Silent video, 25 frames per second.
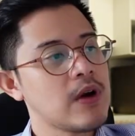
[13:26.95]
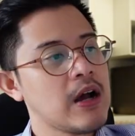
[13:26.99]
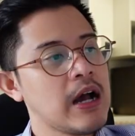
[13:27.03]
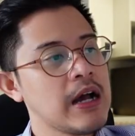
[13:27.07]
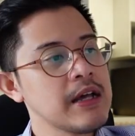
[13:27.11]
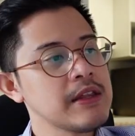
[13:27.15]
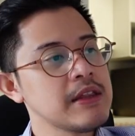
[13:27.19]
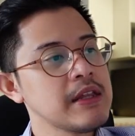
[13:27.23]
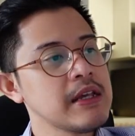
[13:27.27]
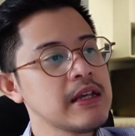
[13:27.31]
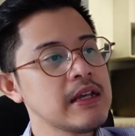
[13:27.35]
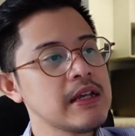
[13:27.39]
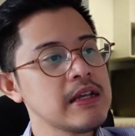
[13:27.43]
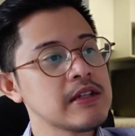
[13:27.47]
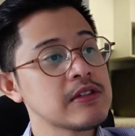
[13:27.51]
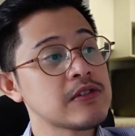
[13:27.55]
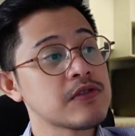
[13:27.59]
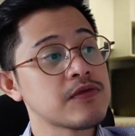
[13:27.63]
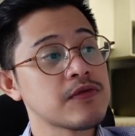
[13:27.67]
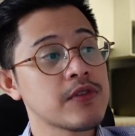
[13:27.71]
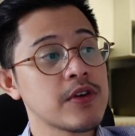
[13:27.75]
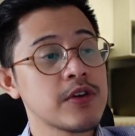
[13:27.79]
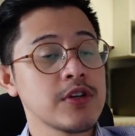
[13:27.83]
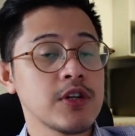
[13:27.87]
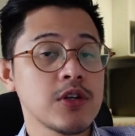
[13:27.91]
I think it's
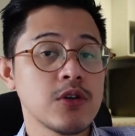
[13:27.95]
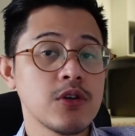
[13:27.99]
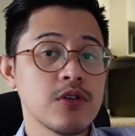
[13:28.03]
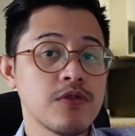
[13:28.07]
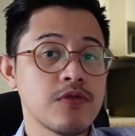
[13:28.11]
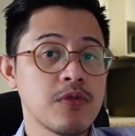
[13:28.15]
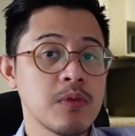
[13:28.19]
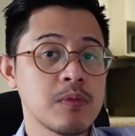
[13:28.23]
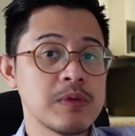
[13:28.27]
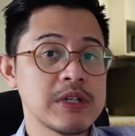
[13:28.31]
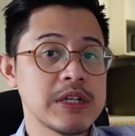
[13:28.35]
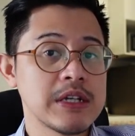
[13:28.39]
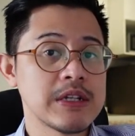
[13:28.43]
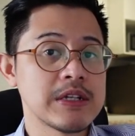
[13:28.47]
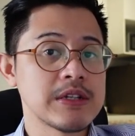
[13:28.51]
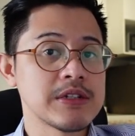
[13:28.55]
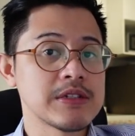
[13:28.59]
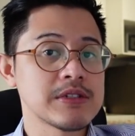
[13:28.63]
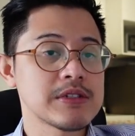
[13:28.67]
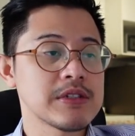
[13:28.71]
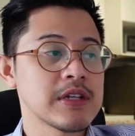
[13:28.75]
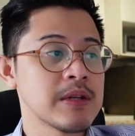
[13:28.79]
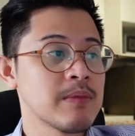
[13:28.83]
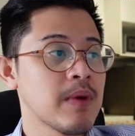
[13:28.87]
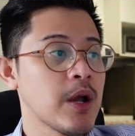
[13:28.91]
very good for
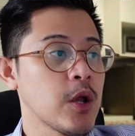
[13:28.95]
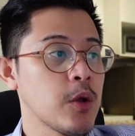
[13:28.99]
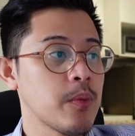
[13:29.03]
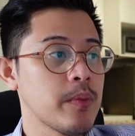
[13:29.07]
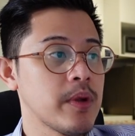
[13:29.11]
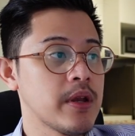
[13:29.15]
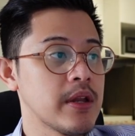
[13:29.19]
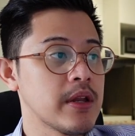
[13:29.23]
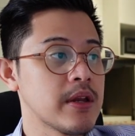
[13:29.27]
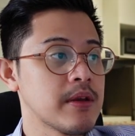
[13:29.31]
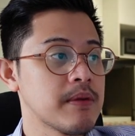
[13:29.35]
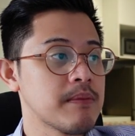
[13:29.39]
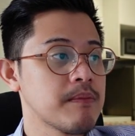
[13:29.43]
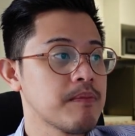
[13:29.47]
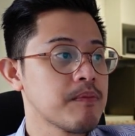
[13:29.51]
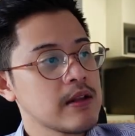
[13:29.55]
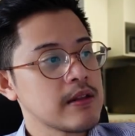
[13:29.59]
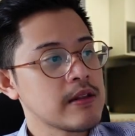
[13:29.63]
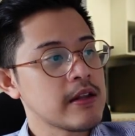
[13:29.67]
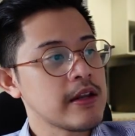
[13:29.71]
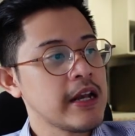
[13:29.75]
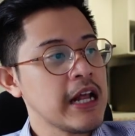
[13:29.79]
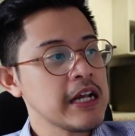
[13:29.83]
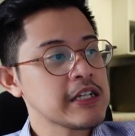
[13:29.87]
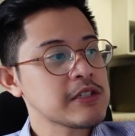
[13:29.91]
beginners, in my opinion.
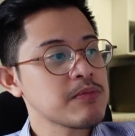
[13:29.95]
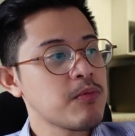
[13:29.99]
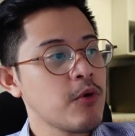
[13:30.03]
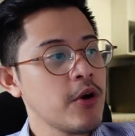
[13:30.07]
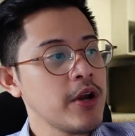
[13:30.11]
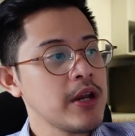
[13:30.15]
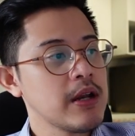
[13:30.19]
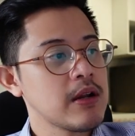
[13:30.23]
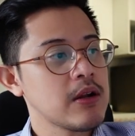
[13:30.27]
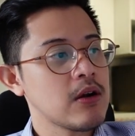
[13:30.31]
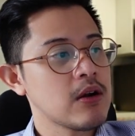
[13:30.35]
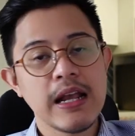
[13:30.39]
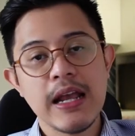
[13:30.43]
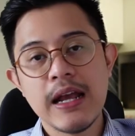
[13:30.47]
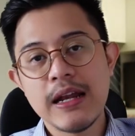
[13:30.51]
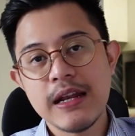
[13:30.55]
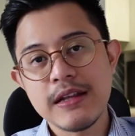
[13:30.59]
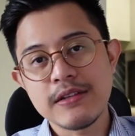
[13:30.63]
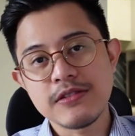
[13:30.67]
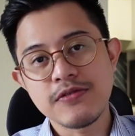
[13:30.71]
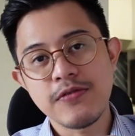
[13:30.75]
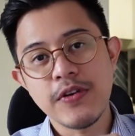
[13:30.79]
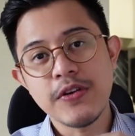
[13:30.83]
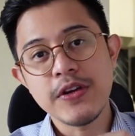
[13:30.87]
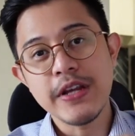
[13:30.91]
The next point, again,
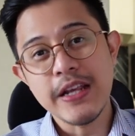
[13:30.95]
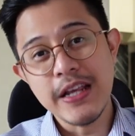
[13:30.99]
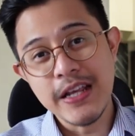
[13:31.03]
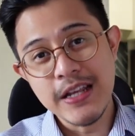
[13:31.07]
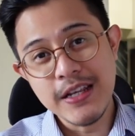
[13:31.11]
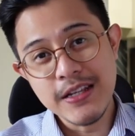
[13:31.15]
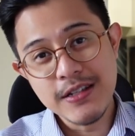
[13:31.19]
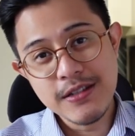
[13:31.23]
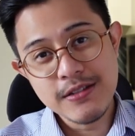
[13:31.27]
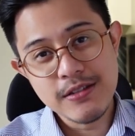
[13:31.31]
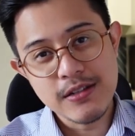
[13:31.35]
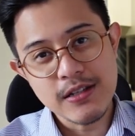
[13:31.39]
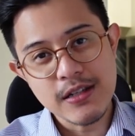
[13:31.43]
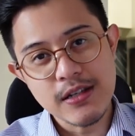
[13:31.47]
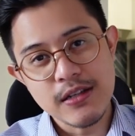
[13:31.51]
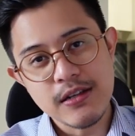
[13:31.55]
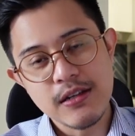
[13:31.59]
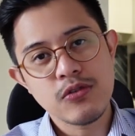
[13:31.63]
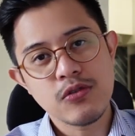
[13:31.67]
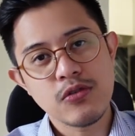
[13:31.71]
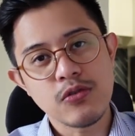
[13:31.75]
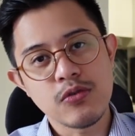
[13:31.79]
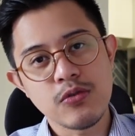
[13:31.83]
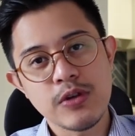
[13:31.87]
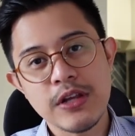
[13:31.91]
is very easy
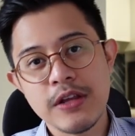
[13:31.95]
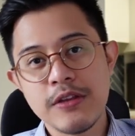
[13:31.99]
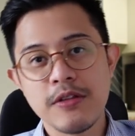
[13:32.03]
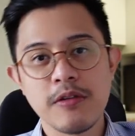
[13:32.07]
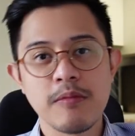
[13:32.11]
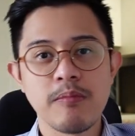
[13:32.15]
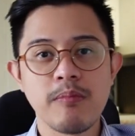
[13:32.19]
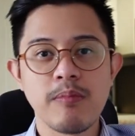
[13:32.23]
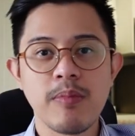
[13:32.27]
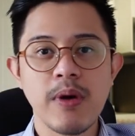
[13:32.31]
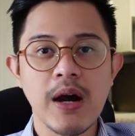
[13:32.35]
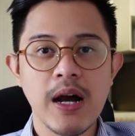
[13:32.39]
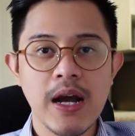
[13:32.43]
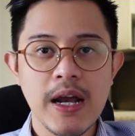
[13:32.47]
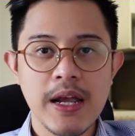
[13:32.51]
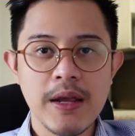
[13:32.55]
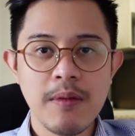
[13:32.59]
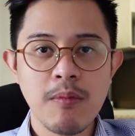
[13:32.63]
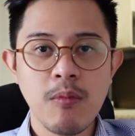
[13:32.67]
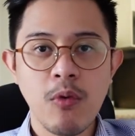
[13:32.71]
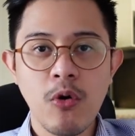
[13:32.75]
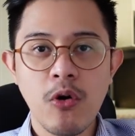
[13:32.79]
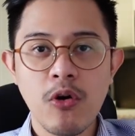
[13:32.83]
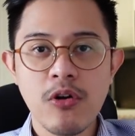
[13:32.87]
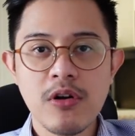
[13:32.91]
to either buy
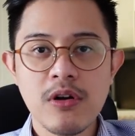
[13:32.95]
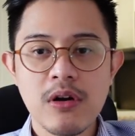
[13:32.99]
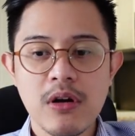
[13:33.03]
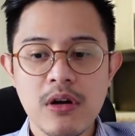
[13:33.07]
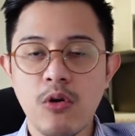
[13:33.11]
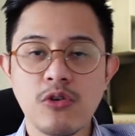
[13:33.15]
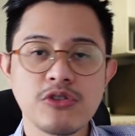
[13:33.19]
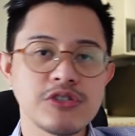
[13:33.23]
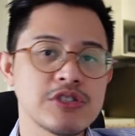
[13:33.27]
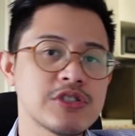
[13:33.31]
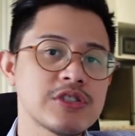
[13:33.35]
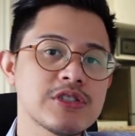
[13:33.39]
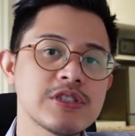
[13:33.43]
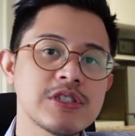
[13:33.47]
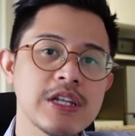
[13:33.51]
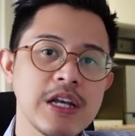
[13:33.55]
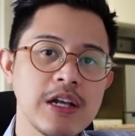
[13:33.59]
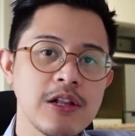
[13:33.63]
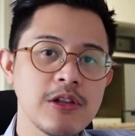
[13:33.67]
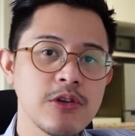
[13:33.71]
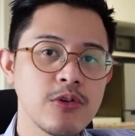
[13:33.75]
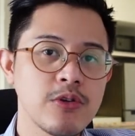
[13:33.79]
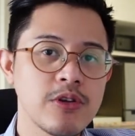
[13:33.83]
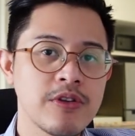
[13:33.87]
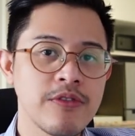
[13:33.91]
more or
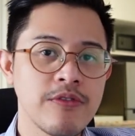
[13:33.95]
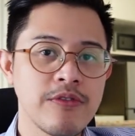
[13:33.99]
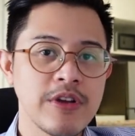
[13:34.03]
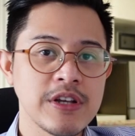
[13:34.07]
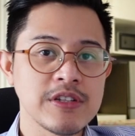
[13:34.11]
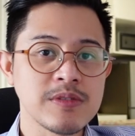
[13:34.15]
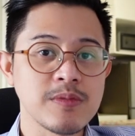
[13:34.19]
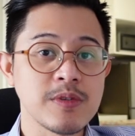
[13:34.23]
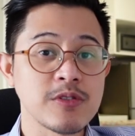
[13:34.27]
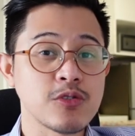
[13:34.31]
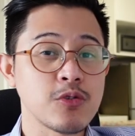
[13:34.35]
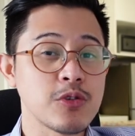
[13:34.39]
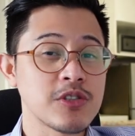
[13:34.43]
sell your investment.